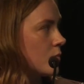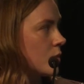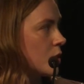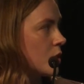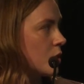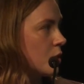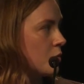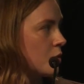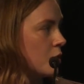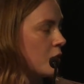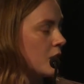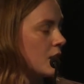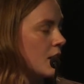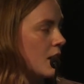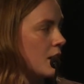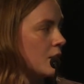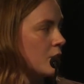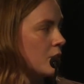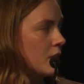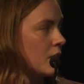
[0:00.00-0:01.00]
So you've got
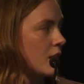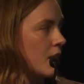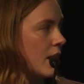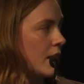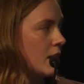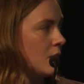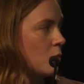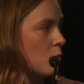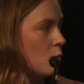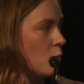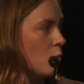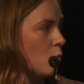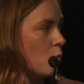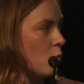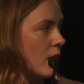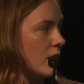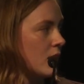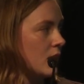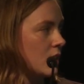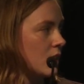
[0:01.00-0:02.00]
the grid line
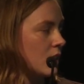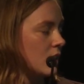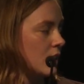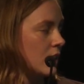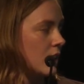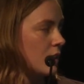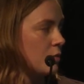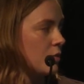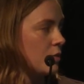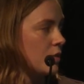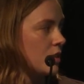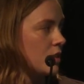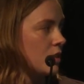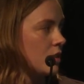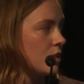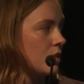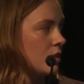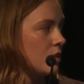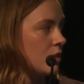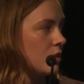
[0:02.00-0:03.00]
1 at the left,
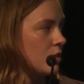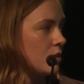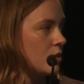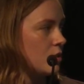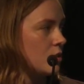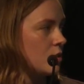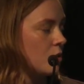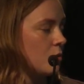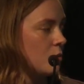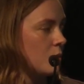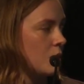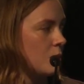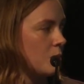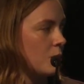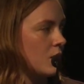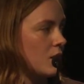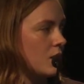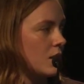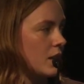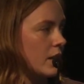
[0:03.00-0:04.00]
2 in the
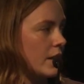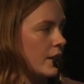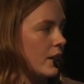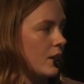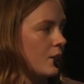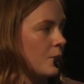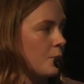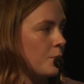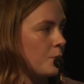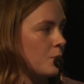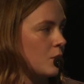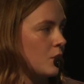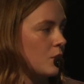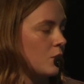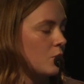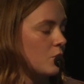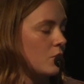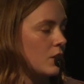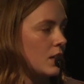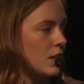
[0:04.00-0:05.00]
middle here,
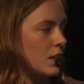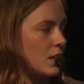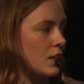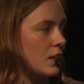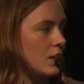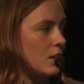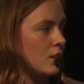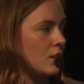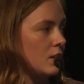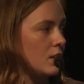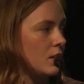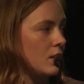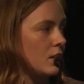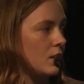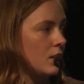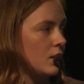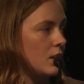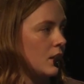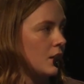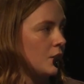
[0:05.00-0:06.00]
3 there,
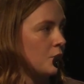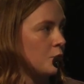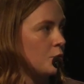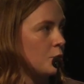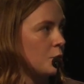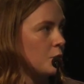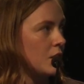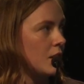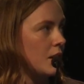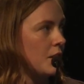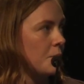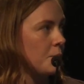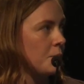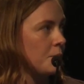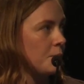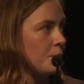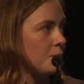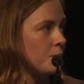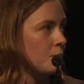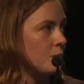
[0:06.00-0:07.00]
and 4 there.
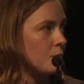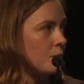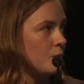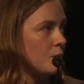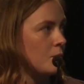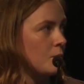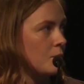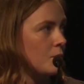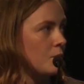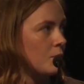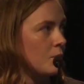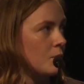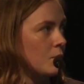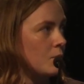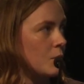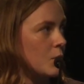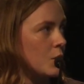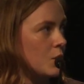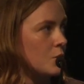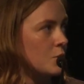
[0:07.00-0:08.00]

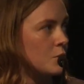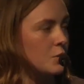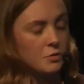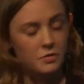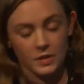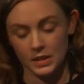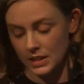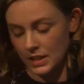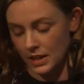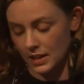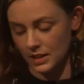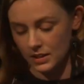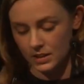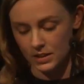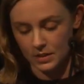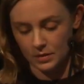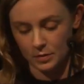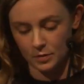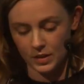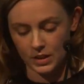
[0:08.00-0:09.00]
So if I tell it
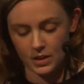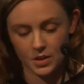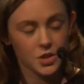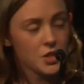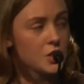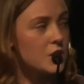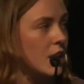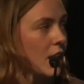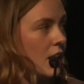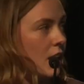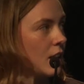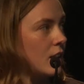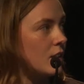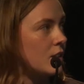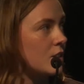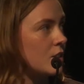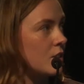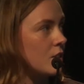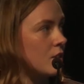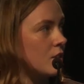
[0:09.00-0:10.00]
to finish
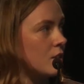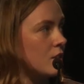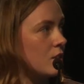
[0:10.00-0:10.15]
at